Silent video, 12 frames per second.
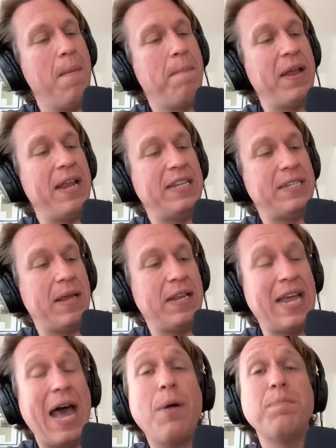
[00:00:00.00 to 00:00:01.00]
But it
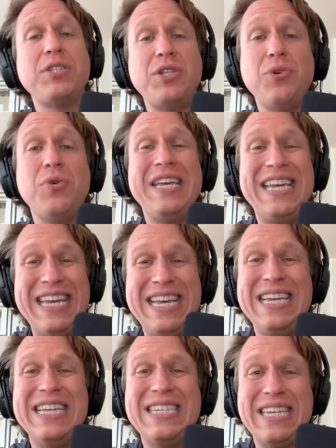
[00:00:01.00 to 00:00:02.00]
helps you
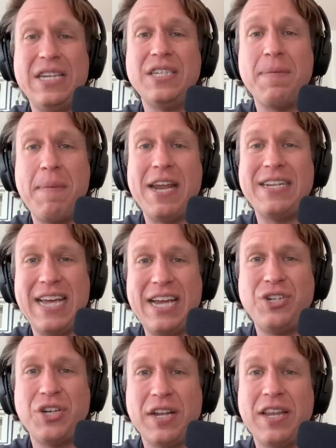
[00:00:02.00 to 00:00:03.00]
ease into
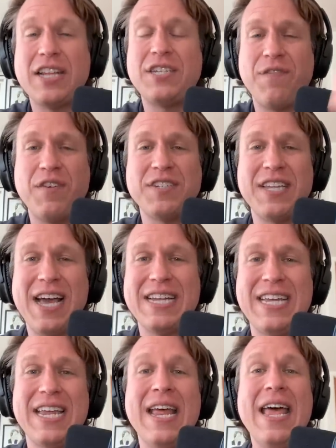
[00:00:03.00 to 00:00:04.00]
meditation. That's the first thing I
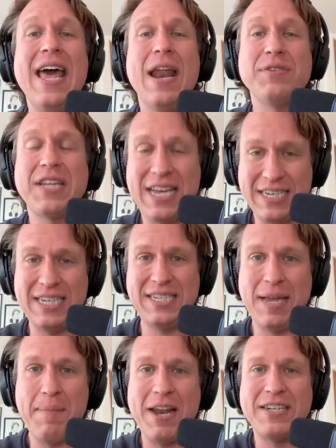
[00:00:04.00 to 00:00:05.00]
did. And I was like, is this
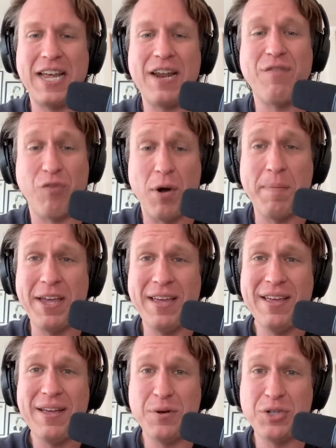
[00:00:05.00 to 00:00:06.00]
thing meditating for me?
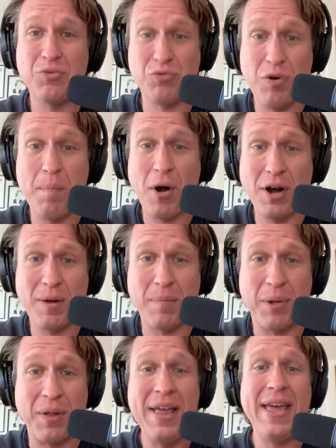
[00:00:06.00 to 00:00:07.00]
It was
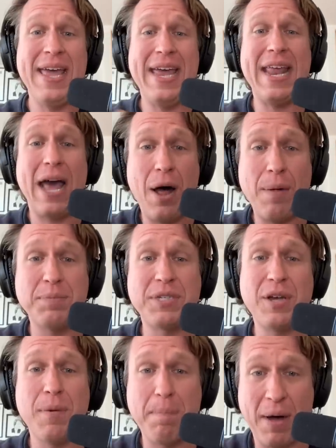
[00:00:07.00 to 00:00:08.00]
remarkable. It helps
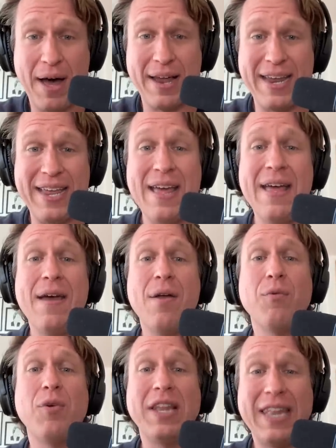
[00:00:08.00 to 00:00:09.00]
your body
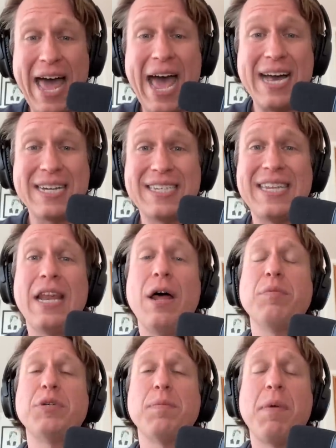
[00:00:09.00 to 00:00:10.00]
relax, it
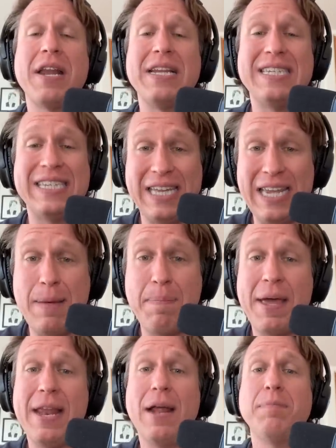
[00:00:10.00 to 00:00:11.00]
helps your body sleep,
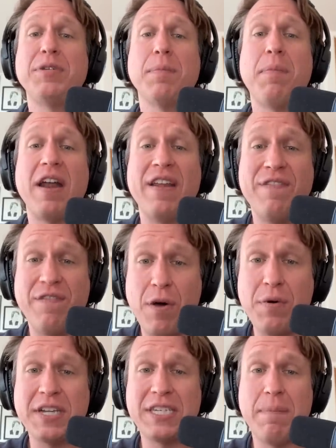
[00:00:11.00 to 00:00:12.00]
it helps your body
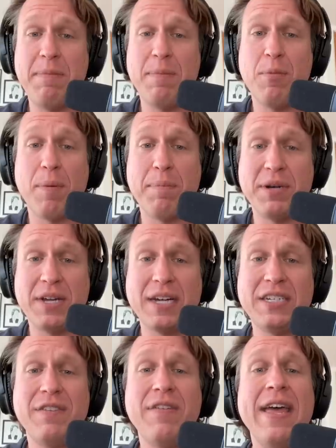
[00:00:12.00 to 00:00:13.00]
focus and be more
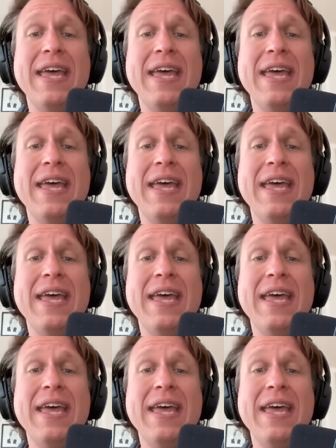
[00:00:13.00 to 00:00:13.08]
productive.